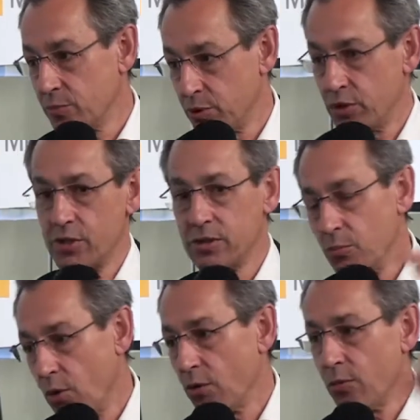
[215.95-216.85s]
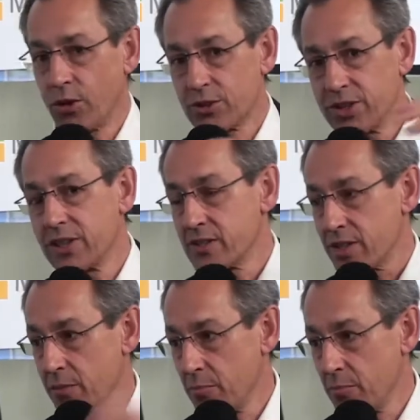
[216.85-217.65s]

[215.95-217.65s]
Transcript: pull more water in the same